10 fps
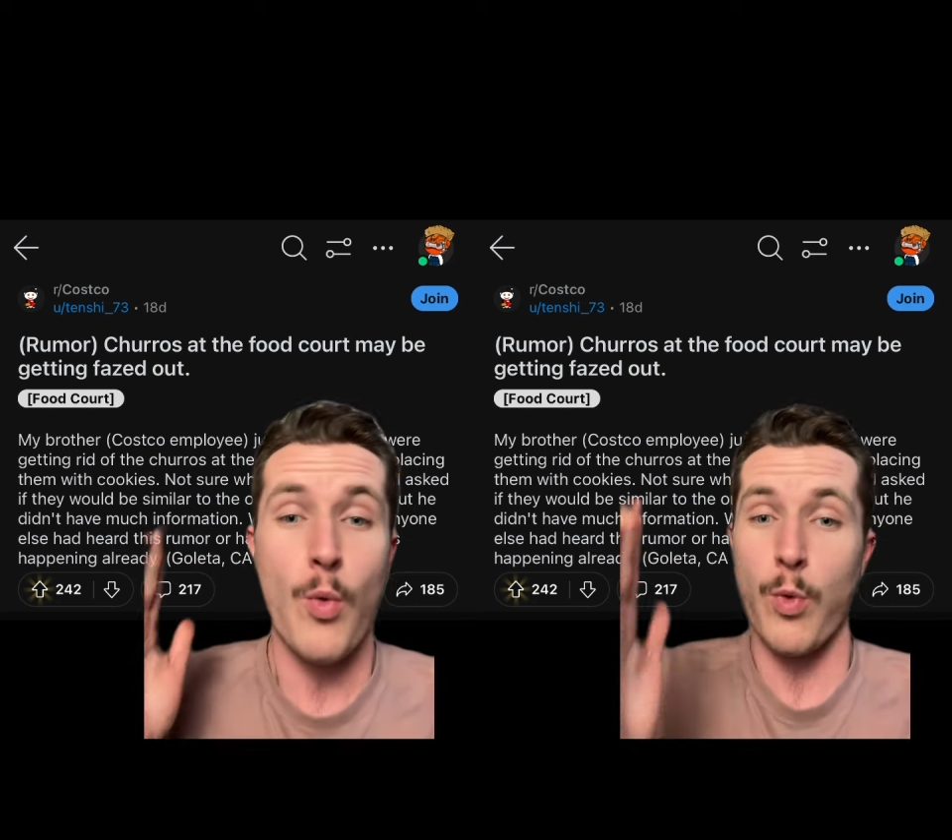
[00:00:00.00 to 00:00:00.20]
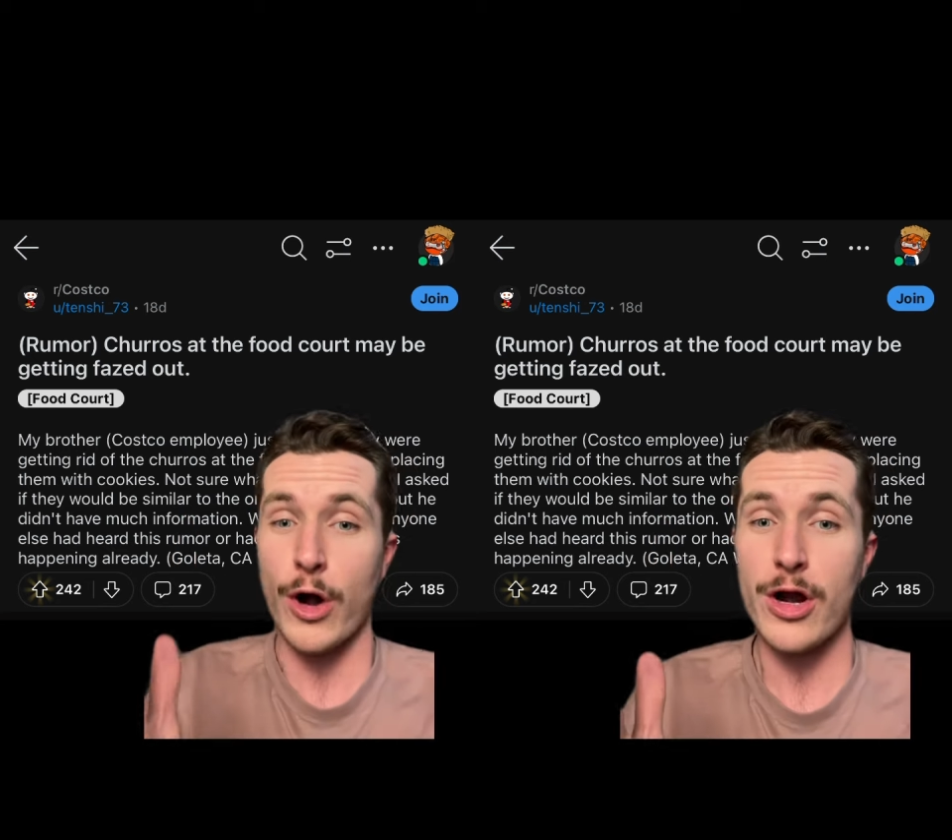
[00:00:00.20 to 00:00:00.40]

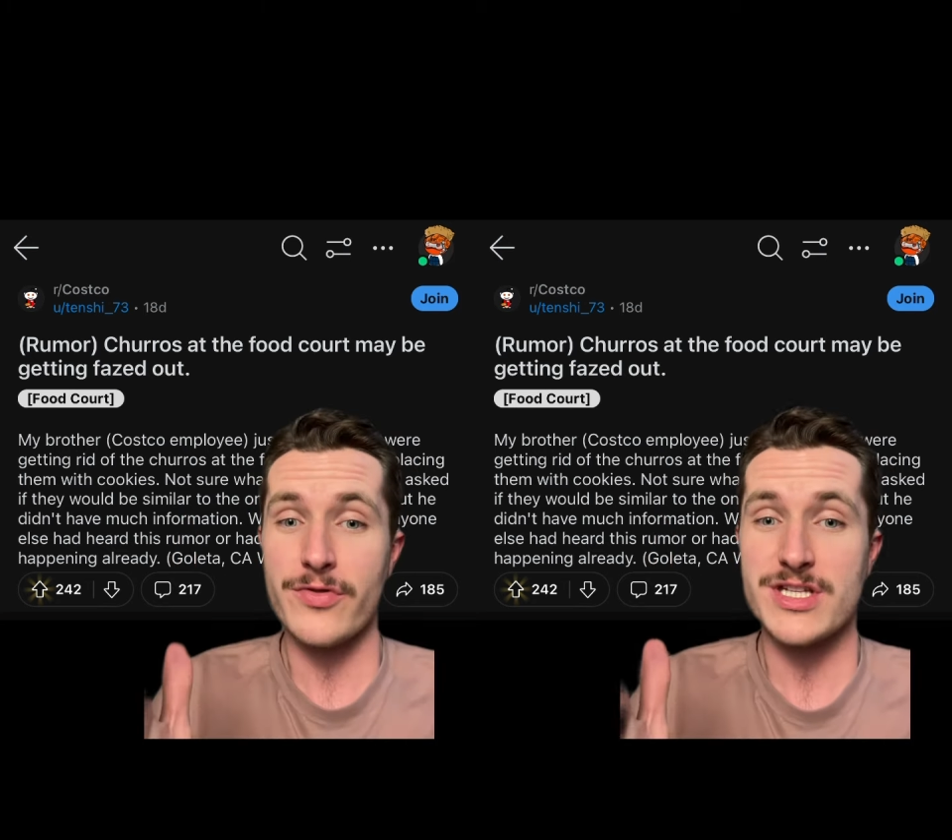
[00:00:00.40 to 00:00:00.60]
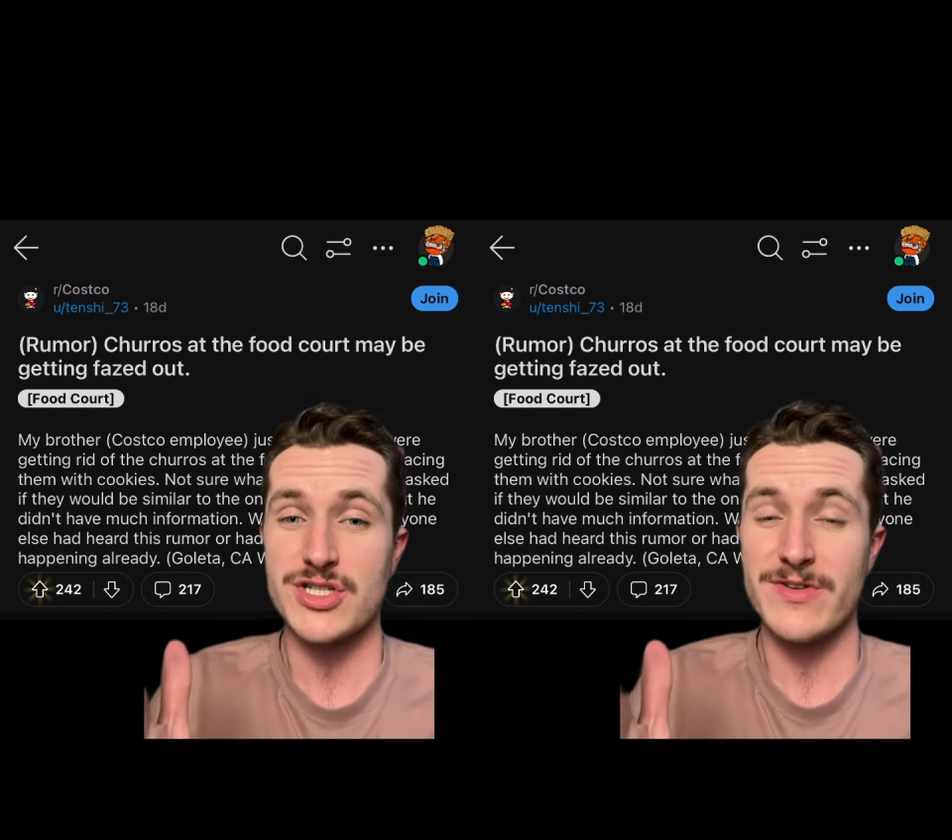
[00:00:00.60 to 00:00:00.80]
word
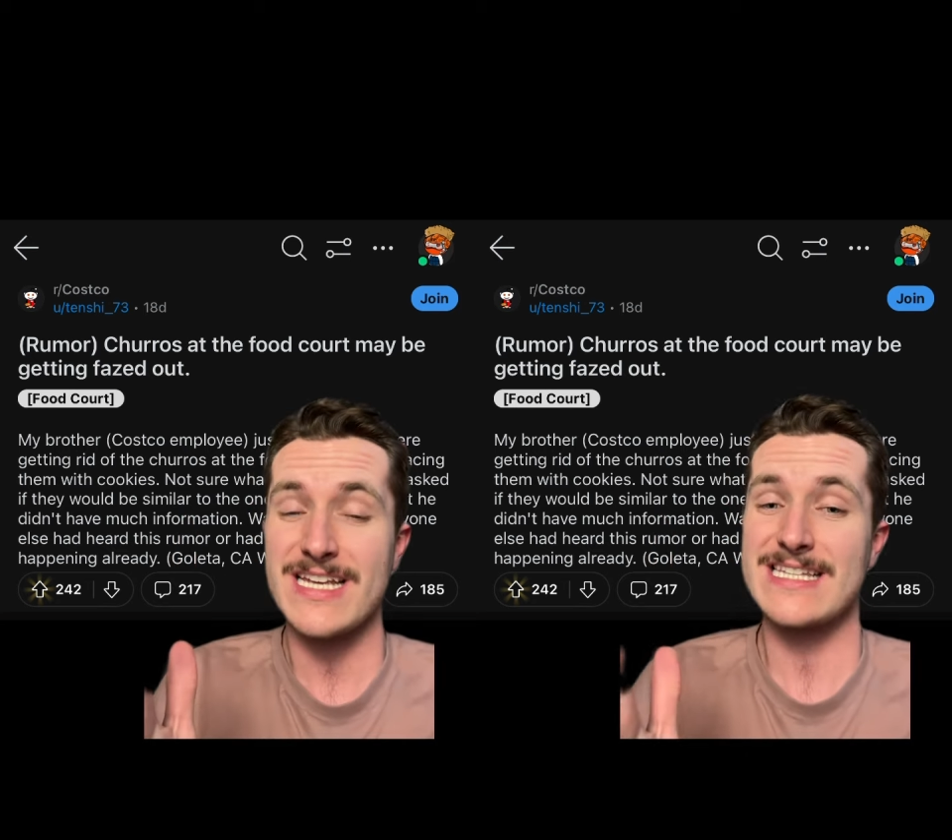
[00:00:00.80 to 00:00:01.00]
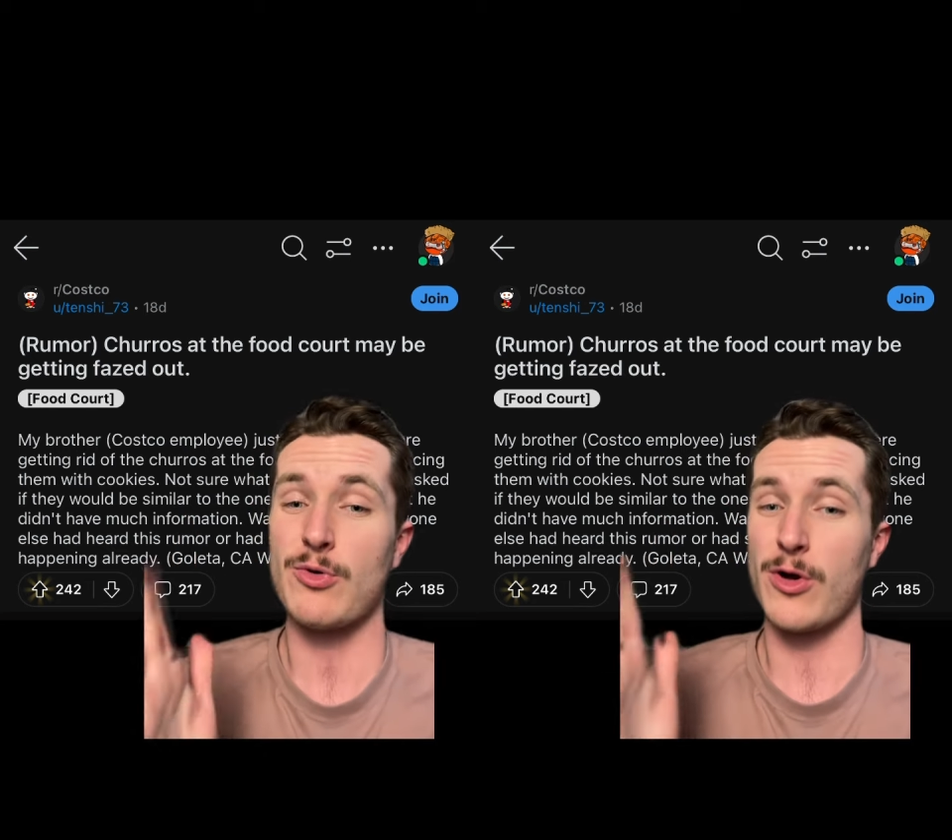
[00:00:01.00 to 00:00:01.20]
on the
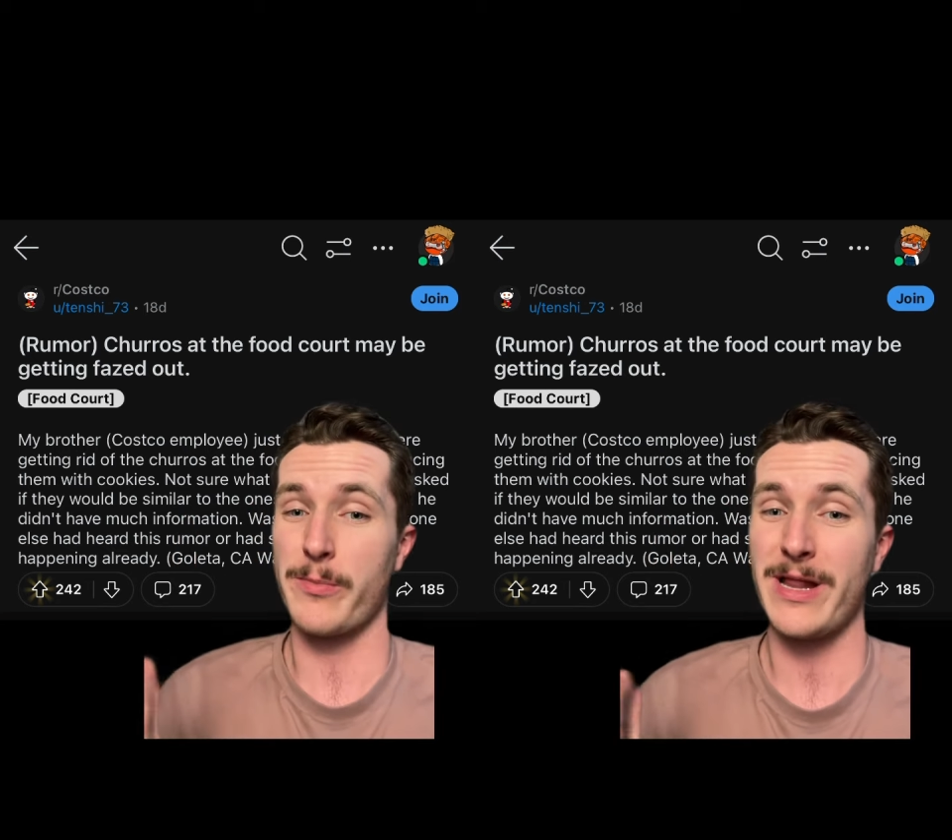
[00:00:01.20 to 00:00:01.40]
street is that we're